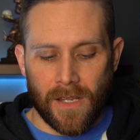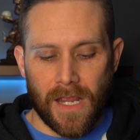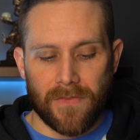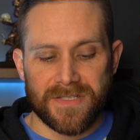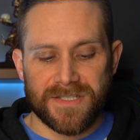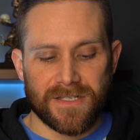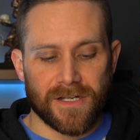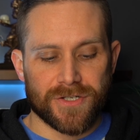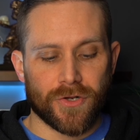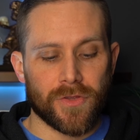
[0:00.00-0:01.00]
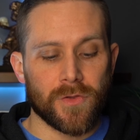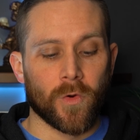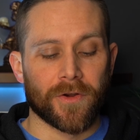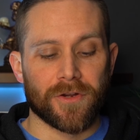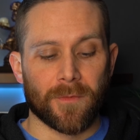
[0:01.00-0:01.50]
And this is going to show you
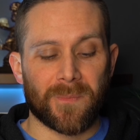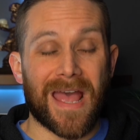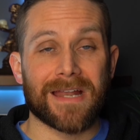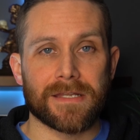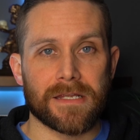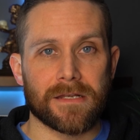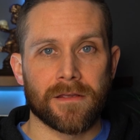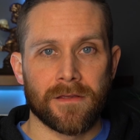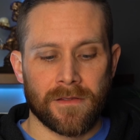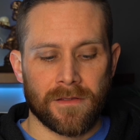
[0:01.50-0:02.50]
where your pending